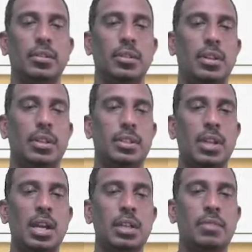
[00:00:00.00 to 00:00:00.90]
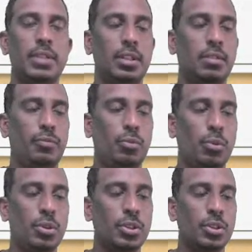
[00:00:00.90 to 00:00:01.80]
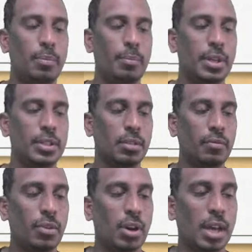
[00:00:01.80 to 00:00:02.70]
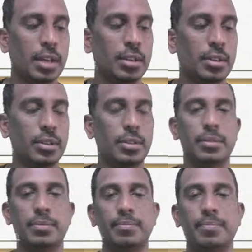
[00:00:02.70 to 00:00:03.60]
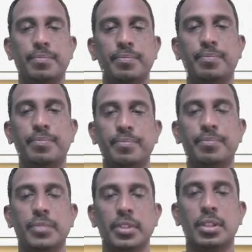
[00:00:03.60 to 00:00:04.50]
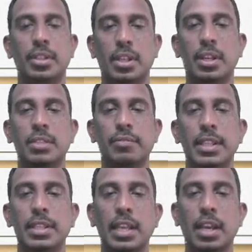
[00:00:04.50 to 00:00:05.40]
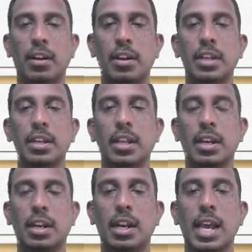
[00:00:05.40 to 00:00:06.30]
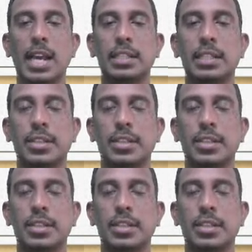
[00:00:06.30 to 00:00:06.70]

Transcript: we'll start with the 4 chambers of heart. That is when they are in relaxed